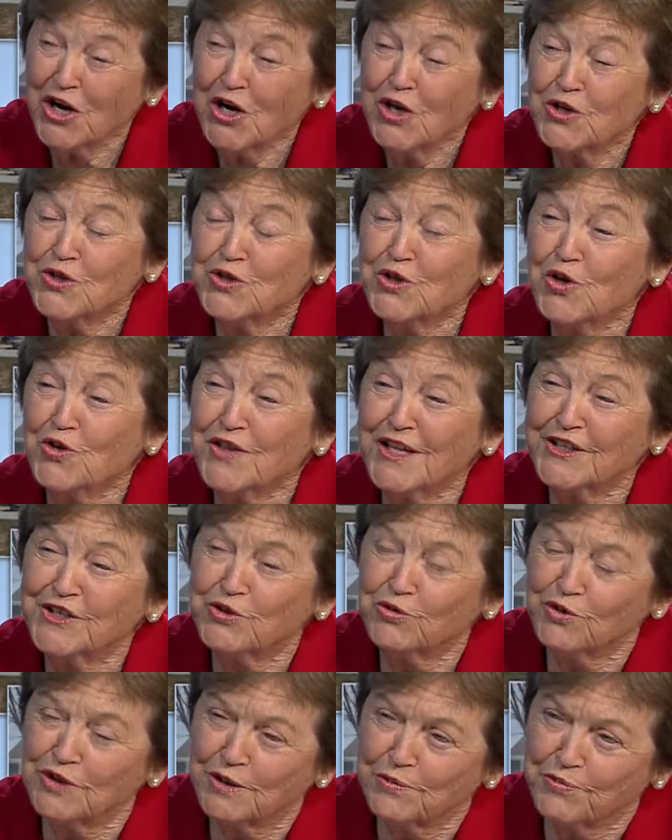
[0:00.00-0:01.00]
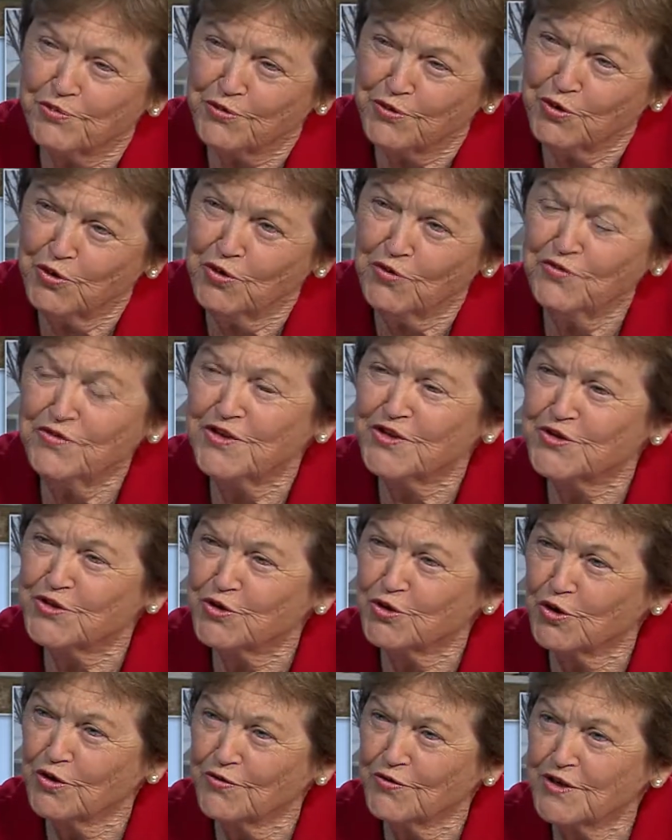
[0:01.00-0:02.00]
so that you will improve the
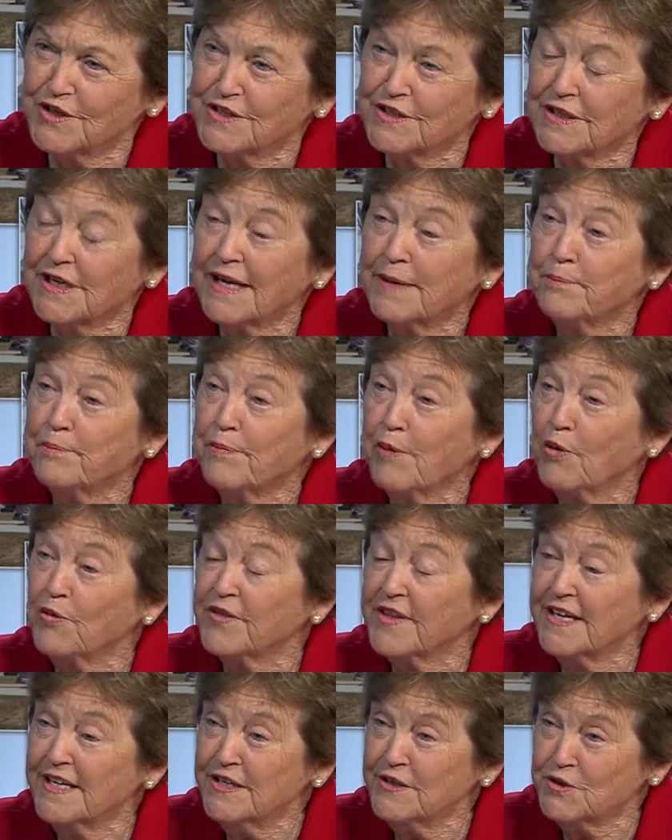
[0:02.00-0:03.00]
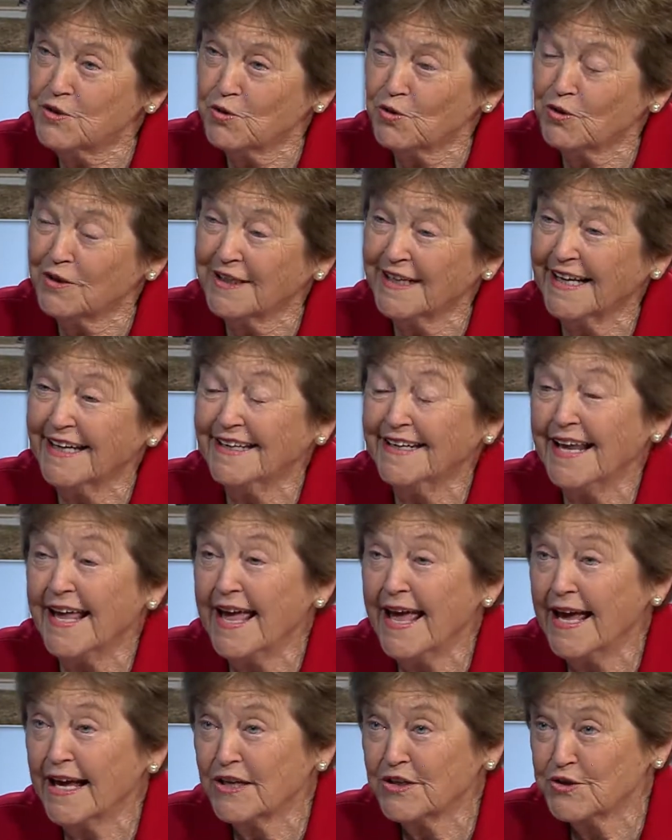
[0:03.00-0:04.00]
service both internally and
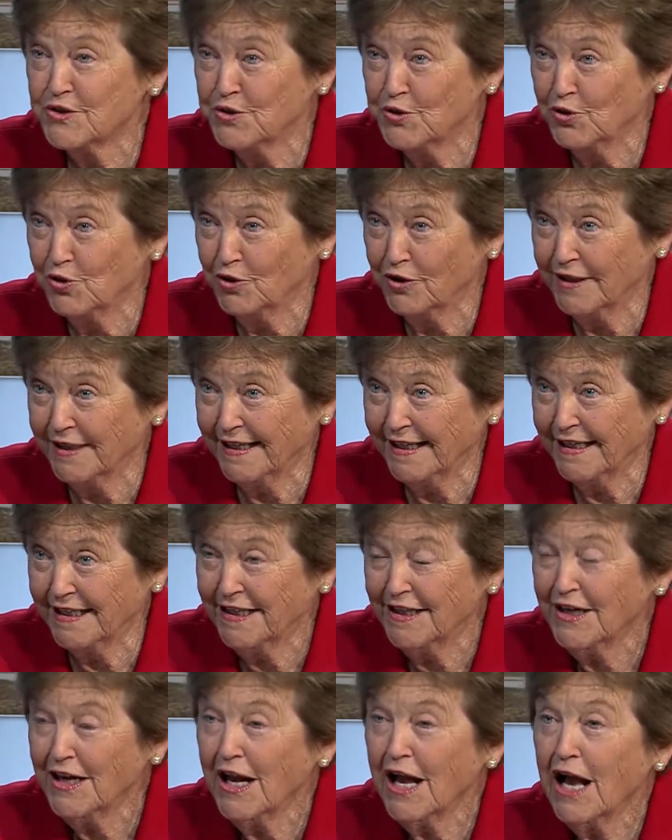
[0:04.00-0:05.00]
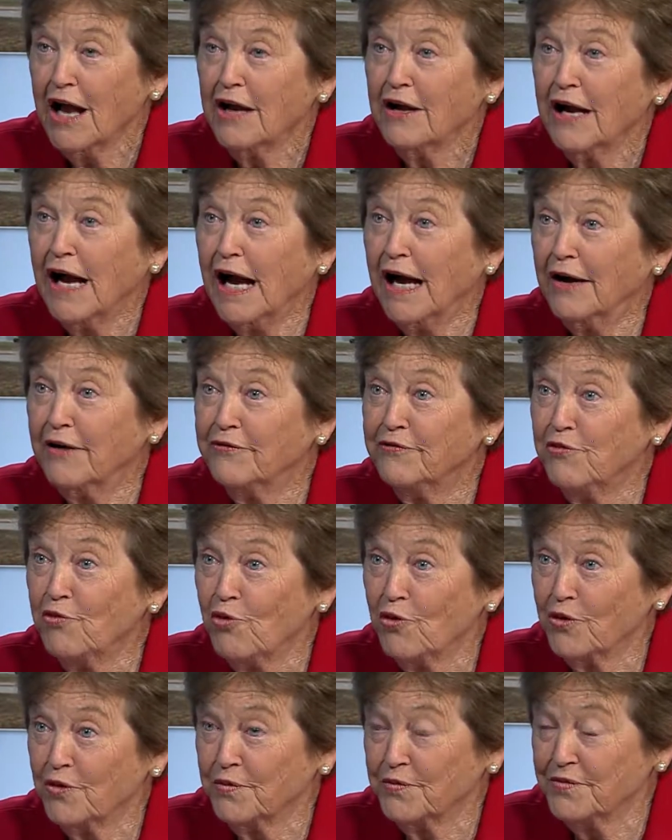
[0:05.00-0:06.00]
externally
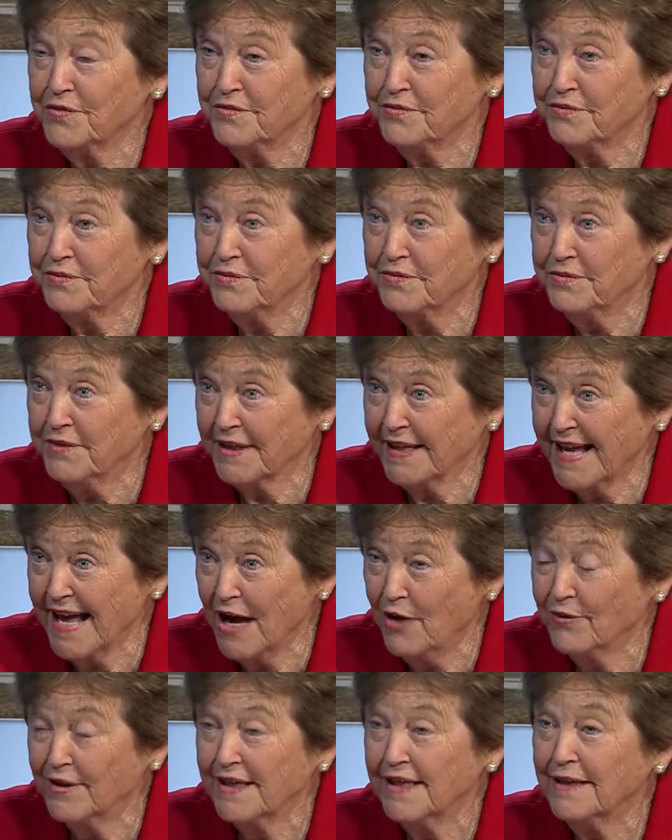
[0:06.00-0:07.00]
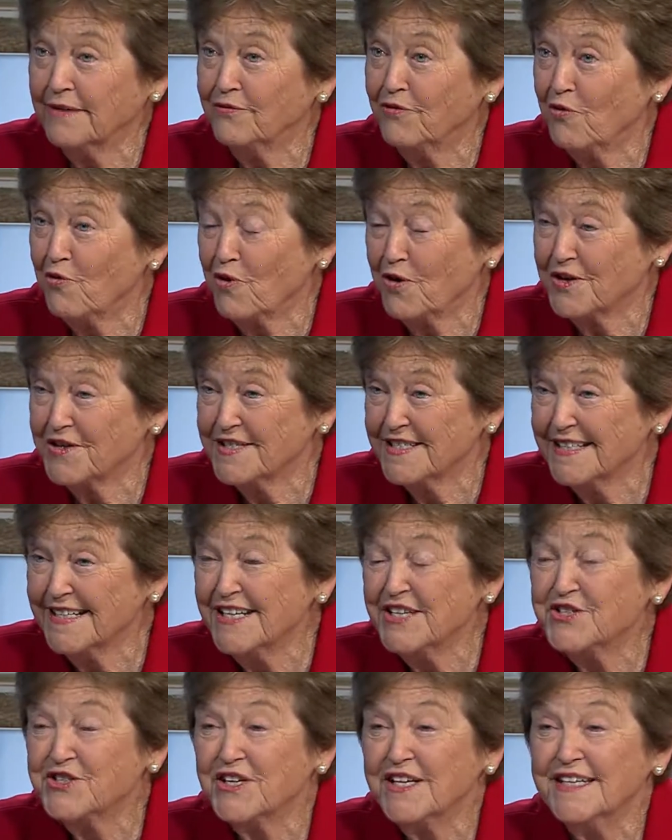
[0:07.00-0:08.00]
for the county and for our
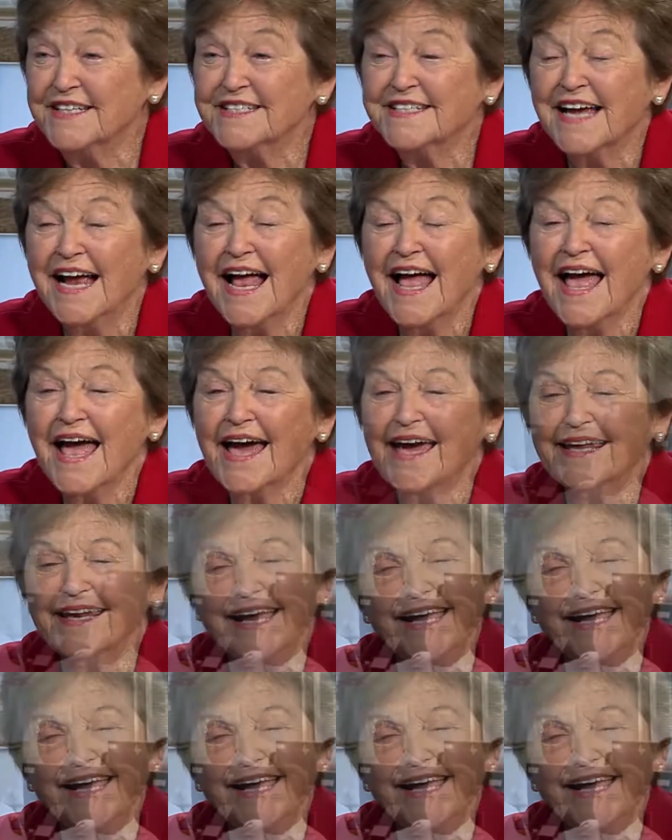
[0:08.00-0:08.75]
citizens. And